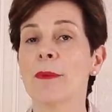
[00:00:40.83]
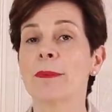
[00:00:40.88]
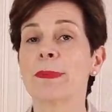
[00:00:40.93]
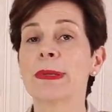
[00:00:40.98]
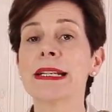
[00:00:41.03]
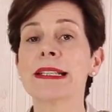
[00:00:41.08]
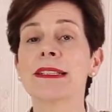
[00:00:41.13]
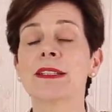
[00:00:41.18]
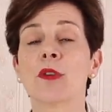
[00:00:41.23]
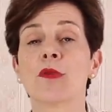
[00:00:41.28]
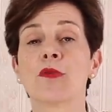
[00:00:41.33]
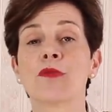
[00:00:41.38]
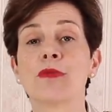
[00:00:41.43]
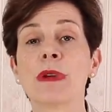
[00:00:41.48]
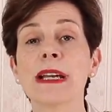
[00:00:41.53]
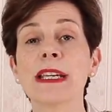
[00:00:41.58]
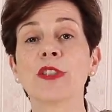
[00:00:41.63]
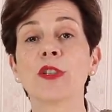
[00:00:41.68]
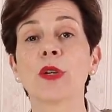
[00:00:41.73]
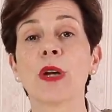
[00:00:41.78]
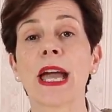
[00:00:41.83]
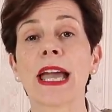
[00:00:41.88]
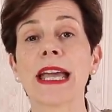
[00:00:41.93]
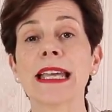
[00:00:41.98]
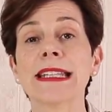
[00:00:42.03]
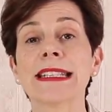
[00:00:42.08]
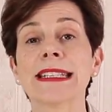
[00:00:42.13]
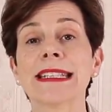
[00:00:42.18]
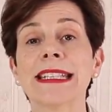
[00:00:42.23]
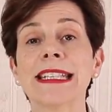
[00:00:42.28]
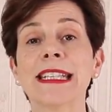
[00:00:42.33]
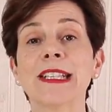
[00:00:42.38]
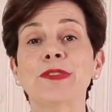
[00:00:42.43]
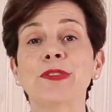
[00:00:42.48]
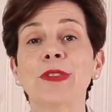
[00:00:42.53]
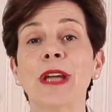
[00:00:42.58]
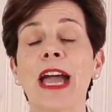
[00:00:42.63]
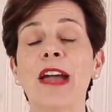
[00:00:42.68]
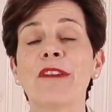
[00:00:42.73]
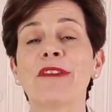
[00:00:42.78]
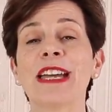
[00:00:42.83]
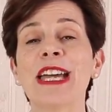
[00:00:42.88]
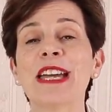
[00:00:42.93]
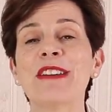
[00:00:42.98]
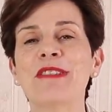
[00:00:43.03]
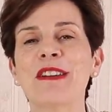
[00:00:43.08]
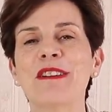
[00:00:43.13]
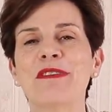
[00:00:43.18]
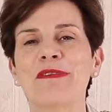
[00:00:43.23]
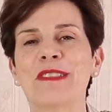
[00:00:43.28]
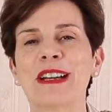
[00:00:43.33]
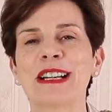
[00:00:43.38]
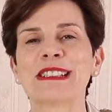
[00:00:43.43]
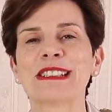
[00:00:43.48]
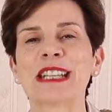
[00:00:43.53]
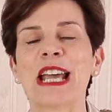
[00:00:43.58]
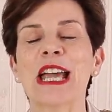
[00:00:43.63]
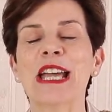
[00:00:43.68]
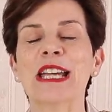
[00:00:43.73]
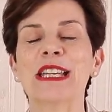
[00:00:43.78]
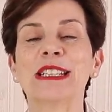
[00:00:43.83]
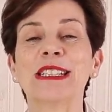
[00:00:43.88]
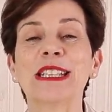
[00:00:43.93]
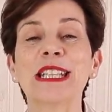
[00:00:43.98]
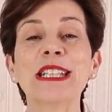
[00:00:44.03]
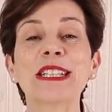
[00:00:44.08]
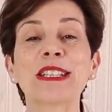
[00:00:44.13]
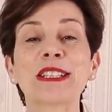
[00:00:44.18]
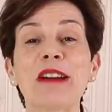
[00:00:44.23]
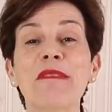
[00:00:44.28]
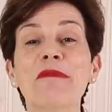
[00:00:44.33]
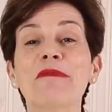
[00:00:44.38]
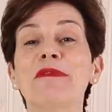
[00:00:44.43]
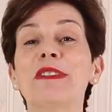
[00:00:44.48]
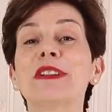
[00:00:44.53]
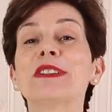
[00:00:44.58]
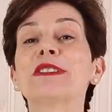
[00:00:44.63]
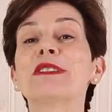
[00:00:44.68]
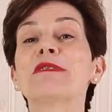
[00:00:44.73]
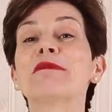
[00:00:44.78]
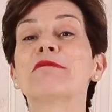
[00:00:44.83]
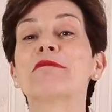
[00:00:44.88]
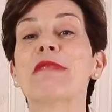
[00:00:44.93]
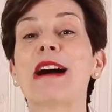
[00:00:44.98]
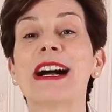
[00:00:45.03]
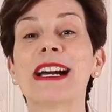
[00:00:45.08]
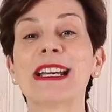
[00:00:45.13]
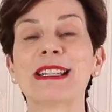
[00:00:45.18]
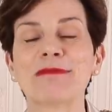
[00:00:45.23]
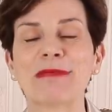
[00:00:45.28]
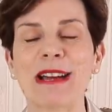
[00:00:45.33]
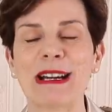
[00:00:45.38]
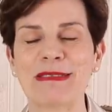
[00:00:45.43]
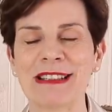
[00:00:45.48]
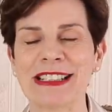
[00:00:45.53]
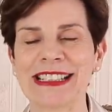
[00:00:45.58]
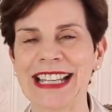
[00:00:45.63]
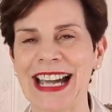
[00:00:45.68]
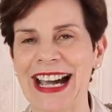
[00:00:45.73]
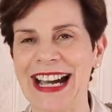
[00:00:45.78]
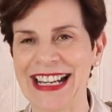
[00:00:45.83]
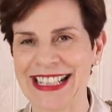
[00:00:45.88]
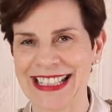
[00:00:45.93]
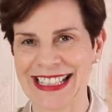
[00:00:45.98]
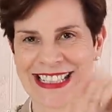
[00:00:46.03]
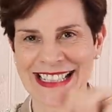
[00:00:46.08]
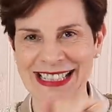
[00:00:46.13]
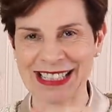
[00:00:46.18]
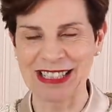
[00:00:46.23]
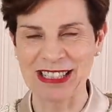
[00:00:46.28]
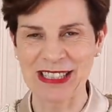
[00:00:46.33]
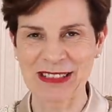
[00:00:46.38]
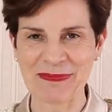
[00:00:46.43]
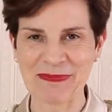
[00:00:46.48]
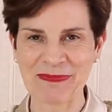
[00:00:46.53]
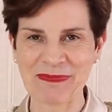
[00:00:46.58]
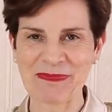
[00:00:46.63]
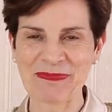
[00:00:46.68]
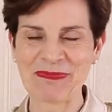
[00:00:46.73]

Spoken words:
Please raise your hands if you have ever felt discomfort while wearing high heels.